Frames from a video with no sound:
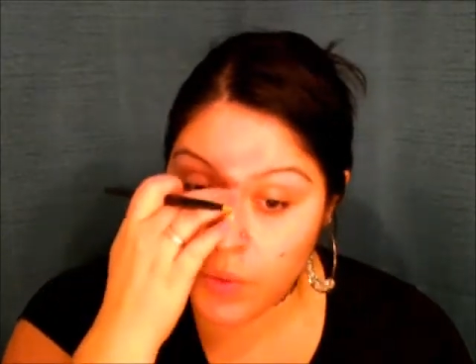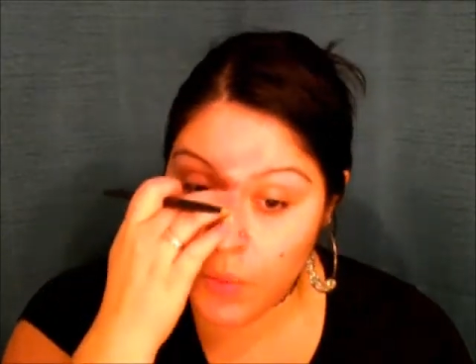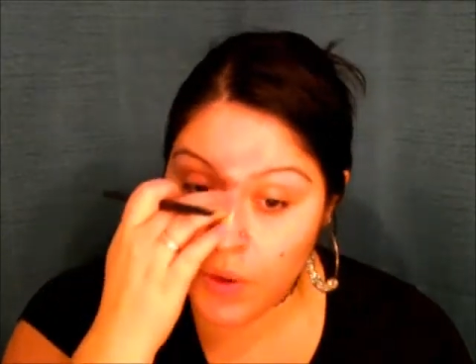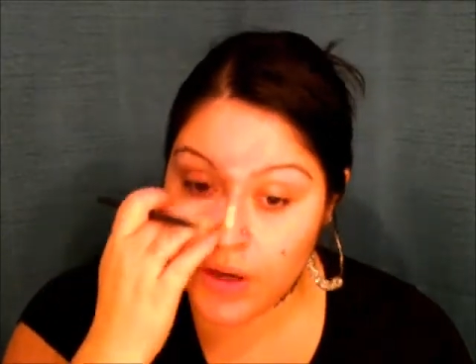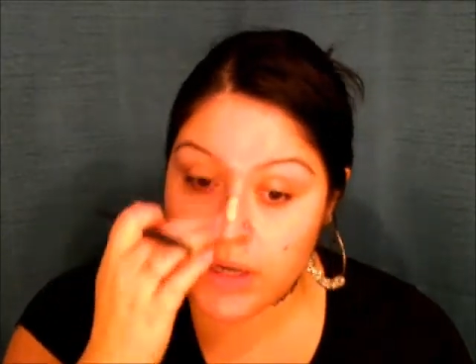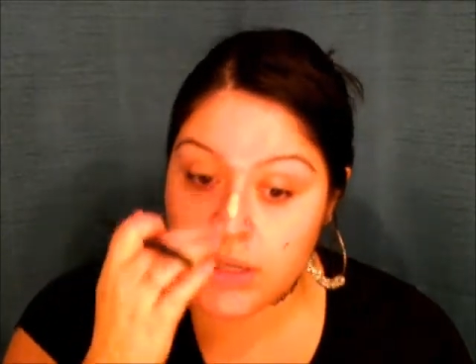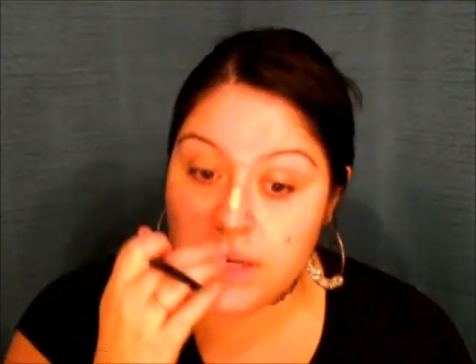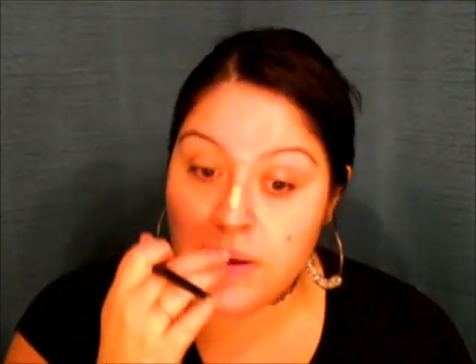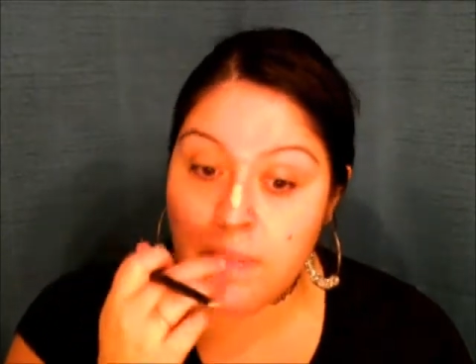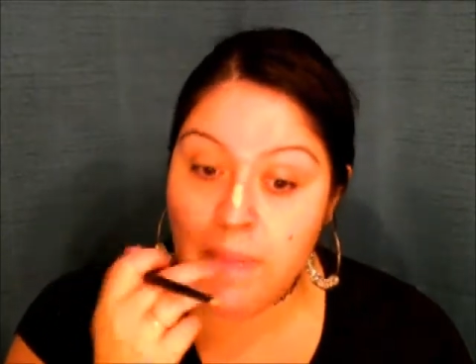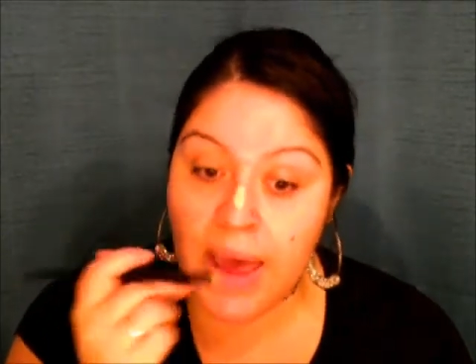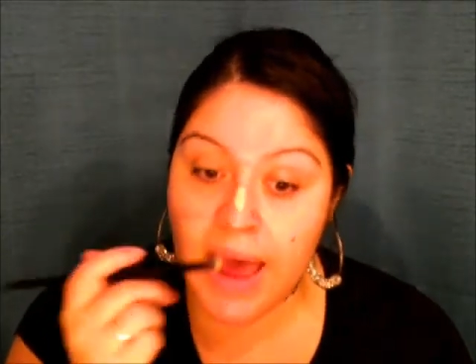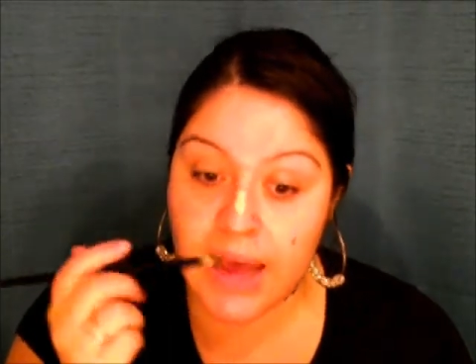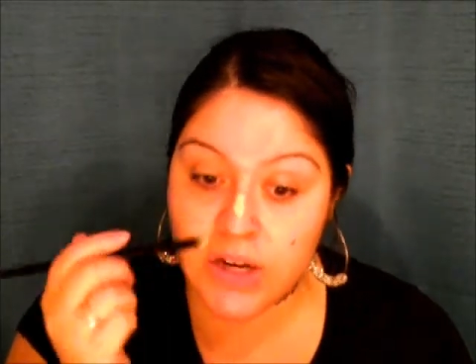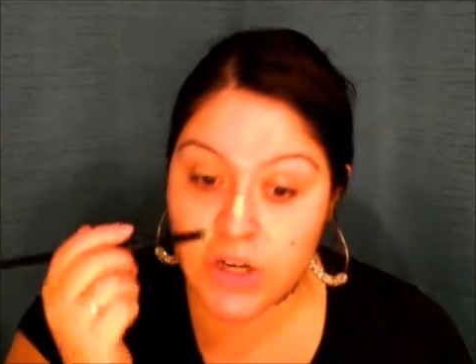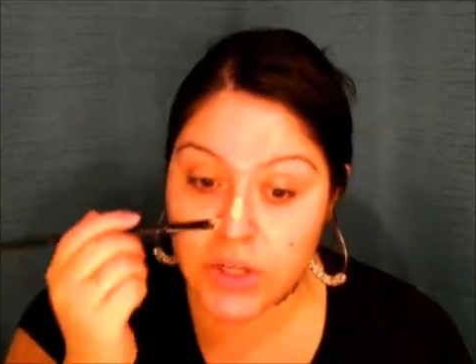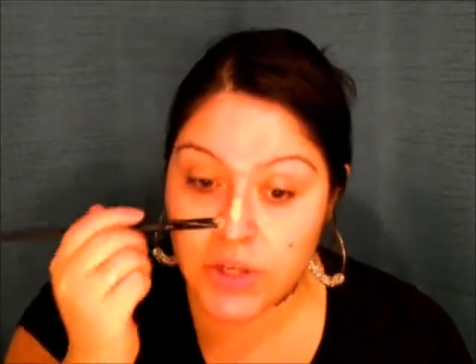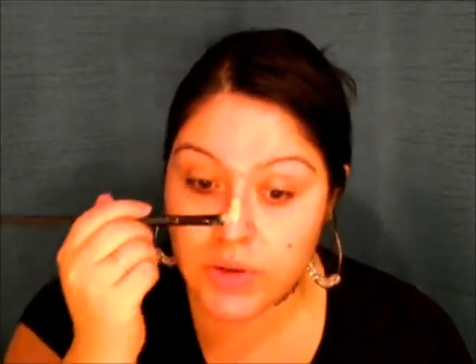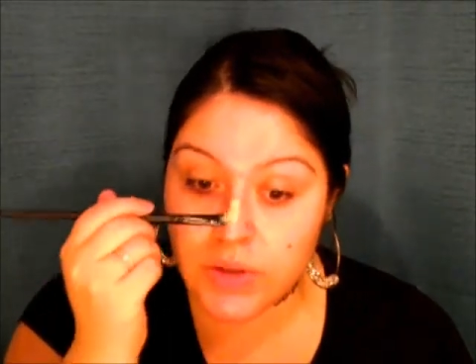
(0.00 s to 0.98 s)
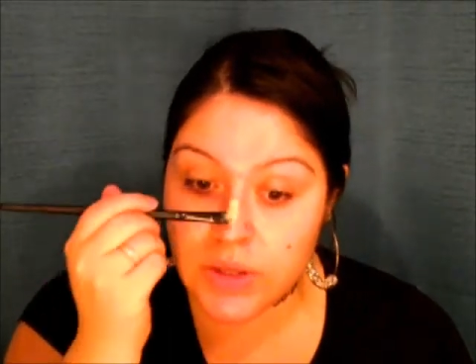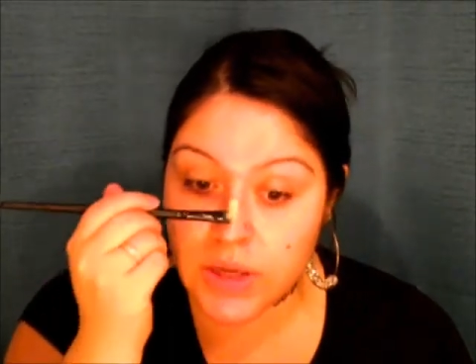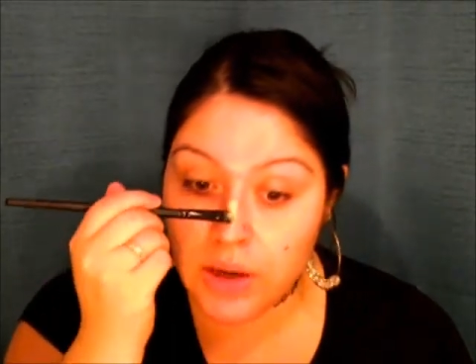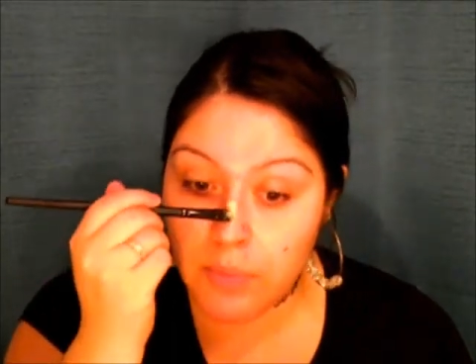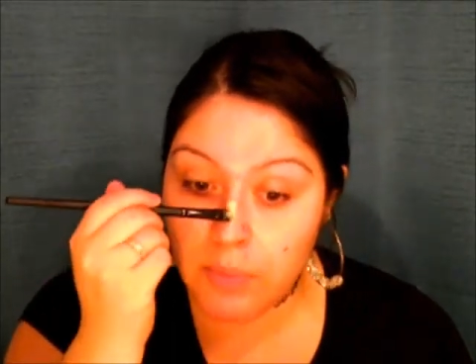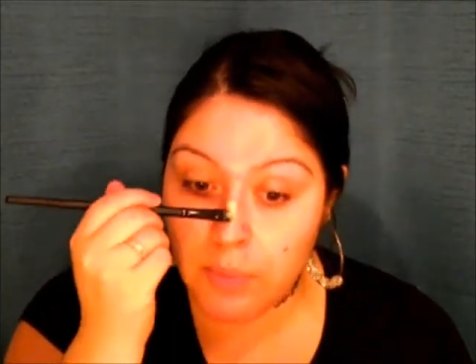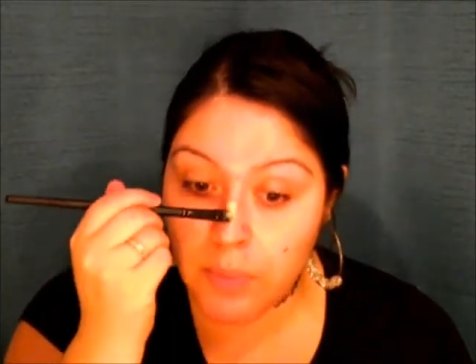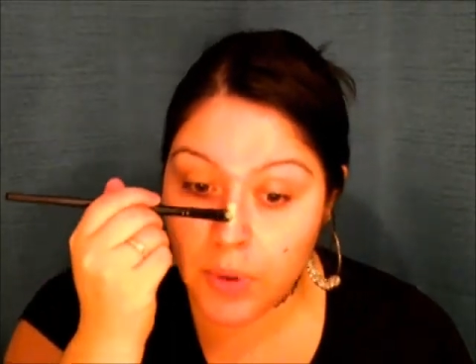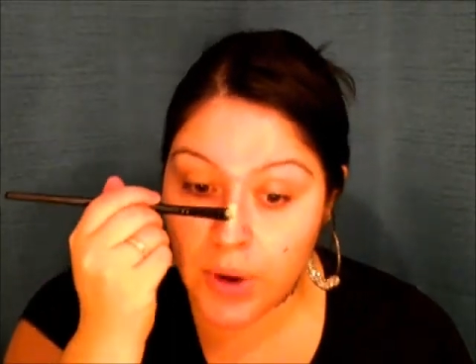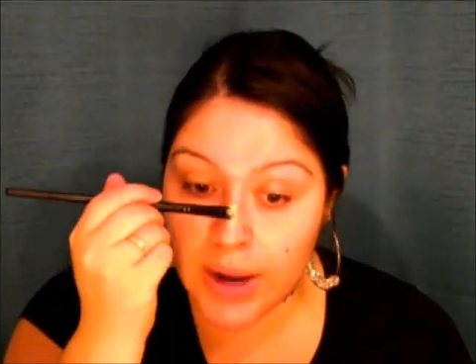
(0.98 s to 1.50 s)
You want it to match. So it's
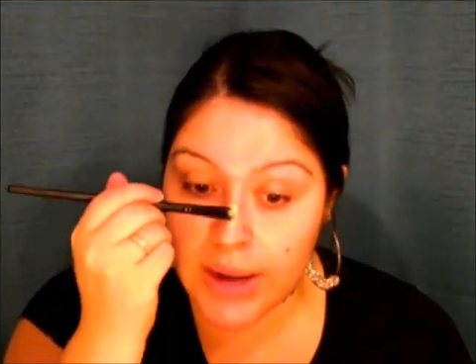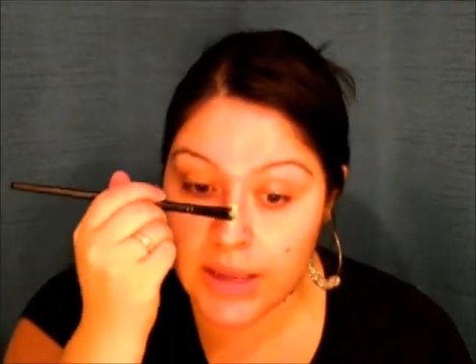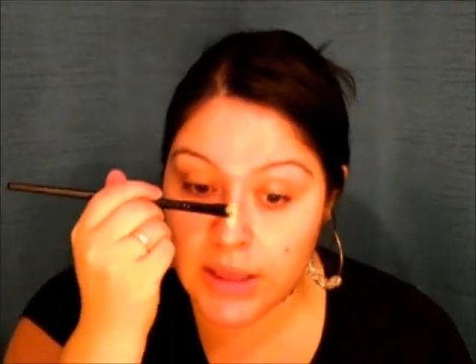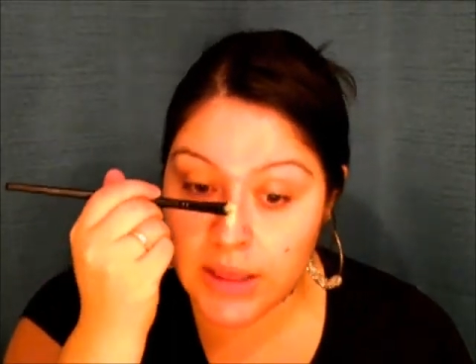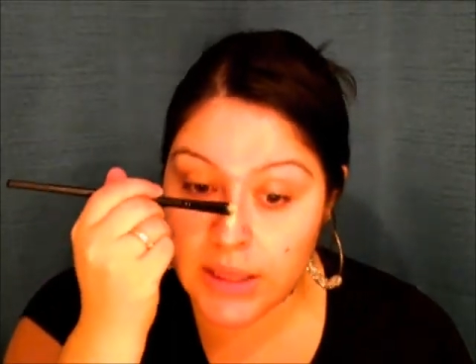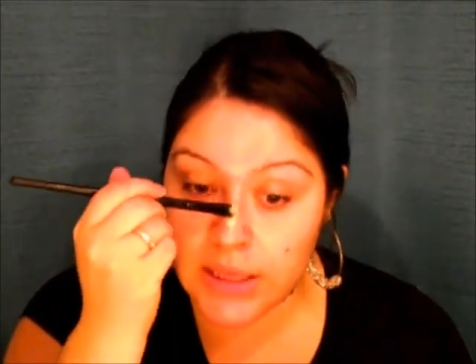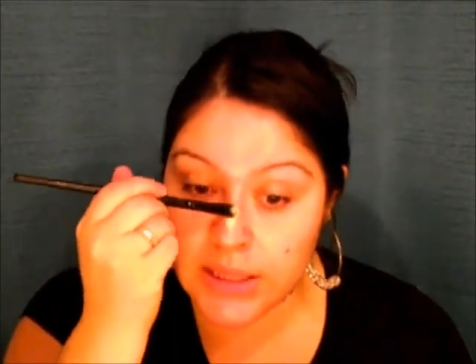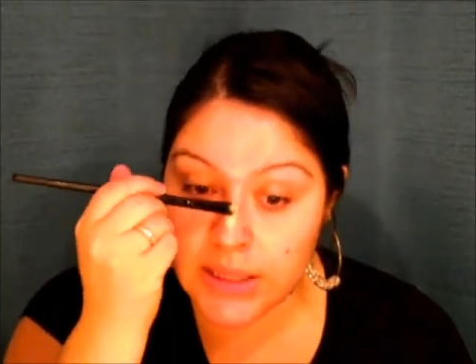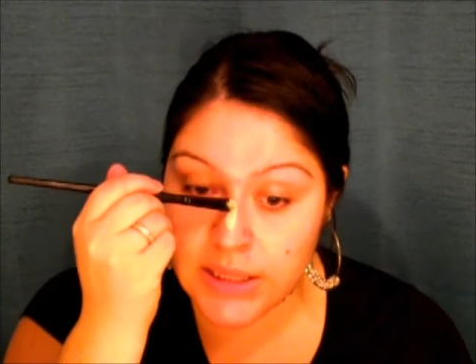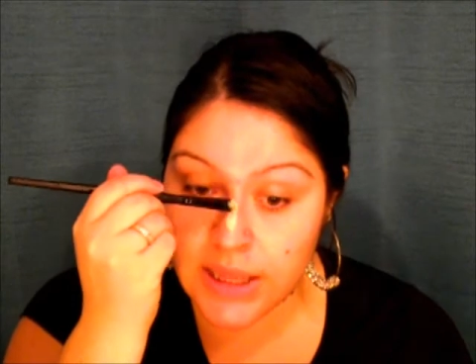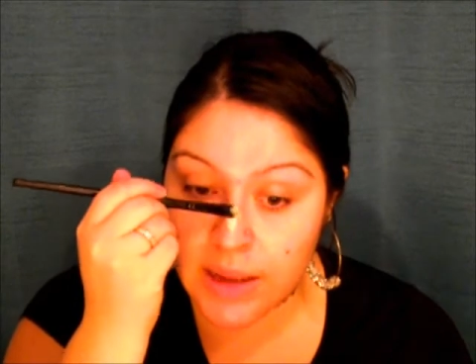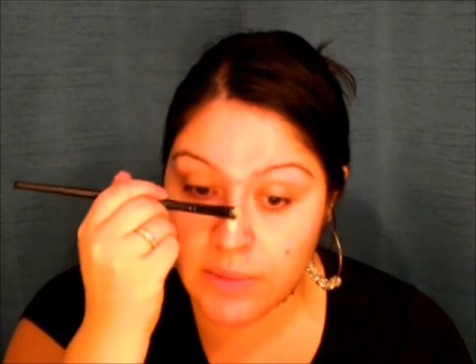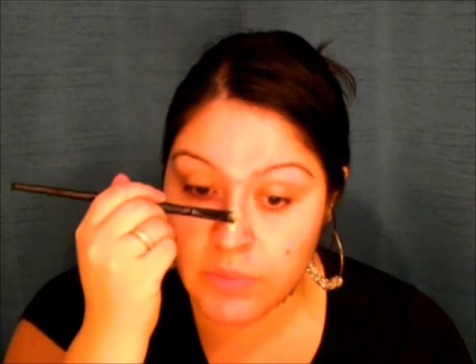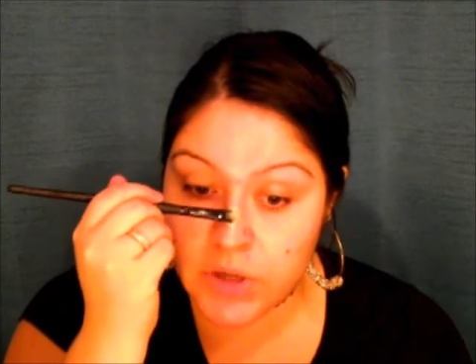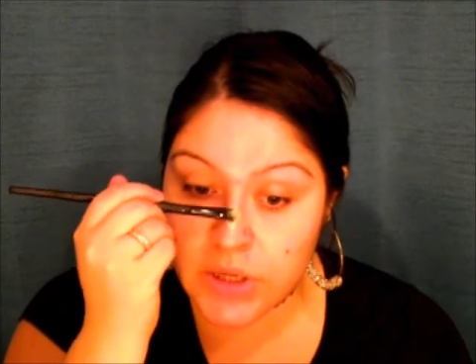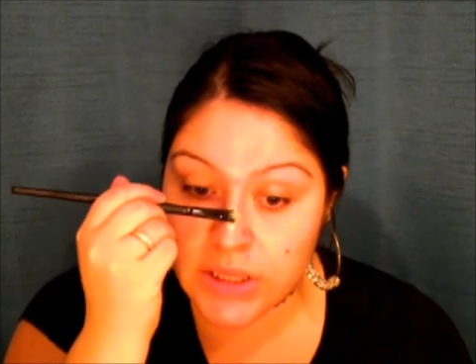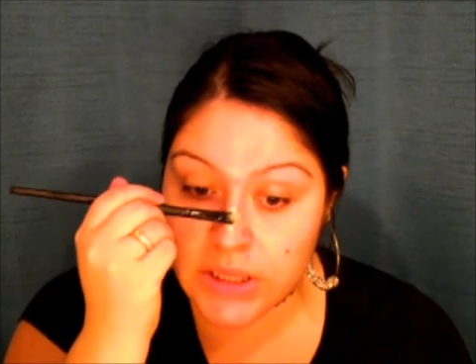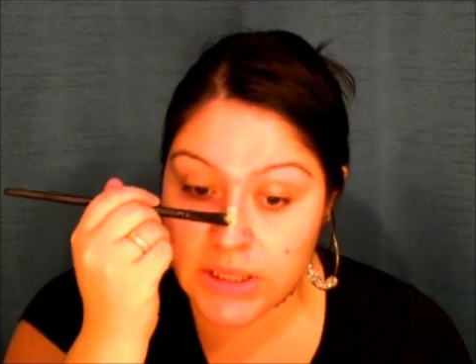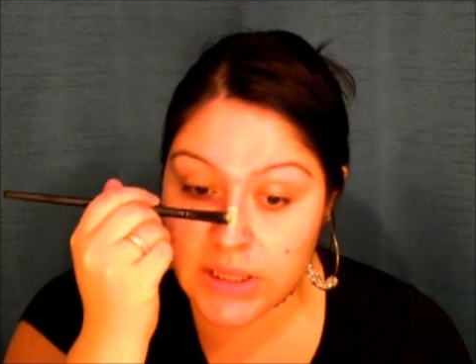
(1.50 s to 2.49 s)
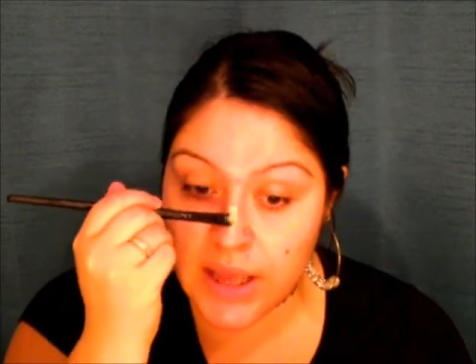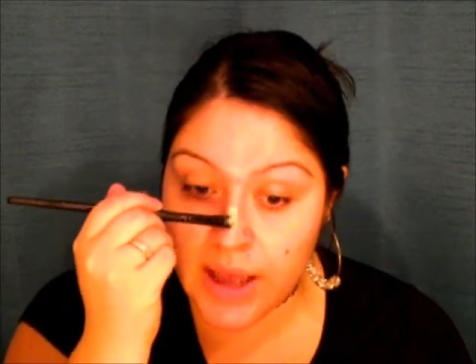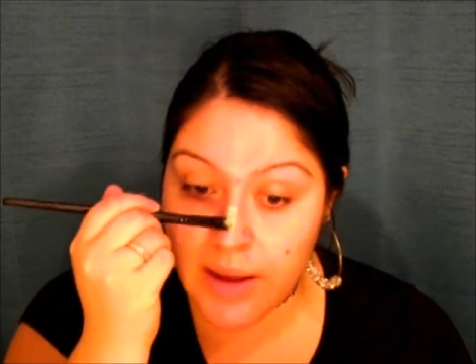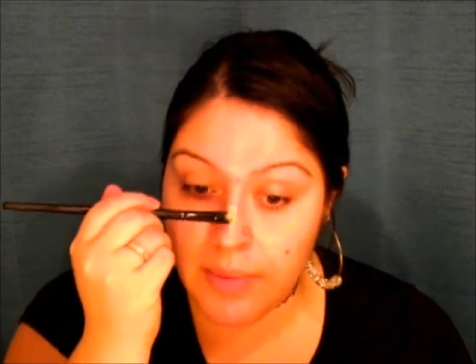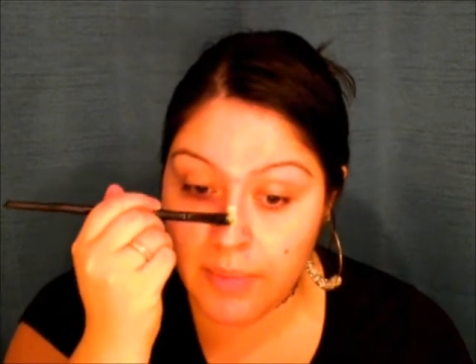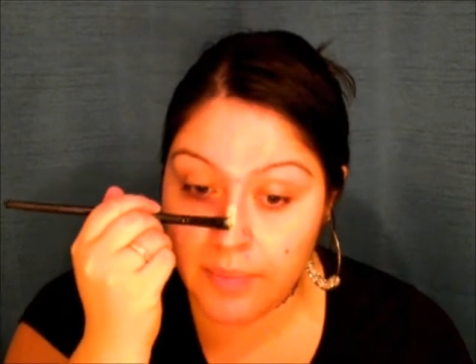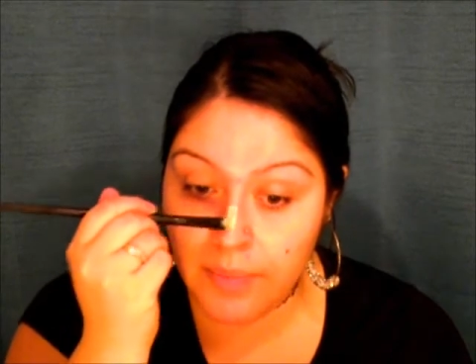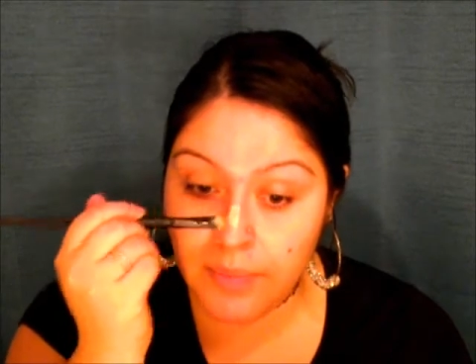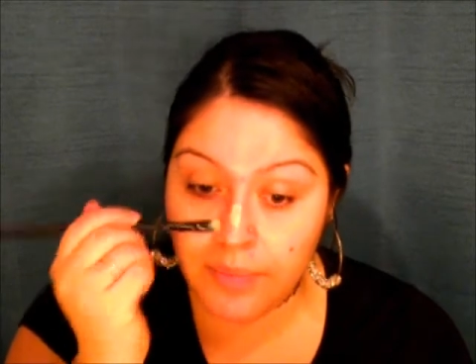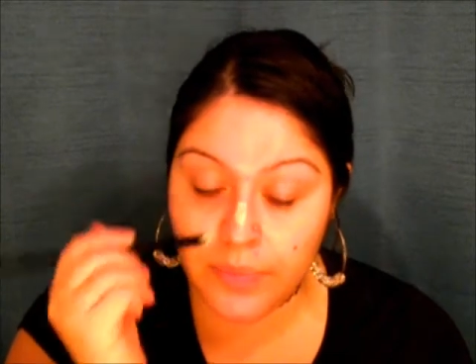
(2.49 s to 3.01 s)
going to brighten this up just
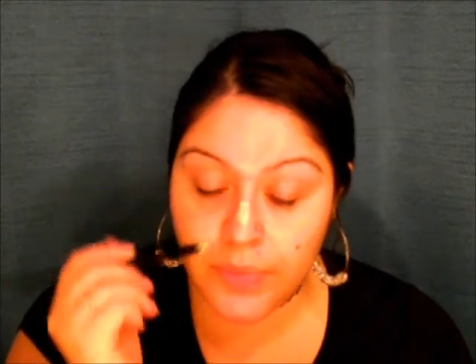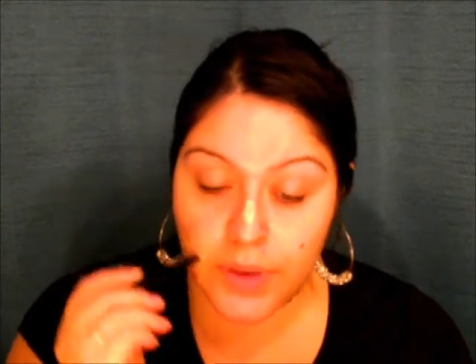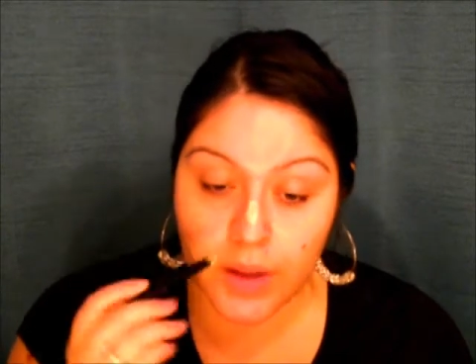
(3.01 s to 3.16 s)
some,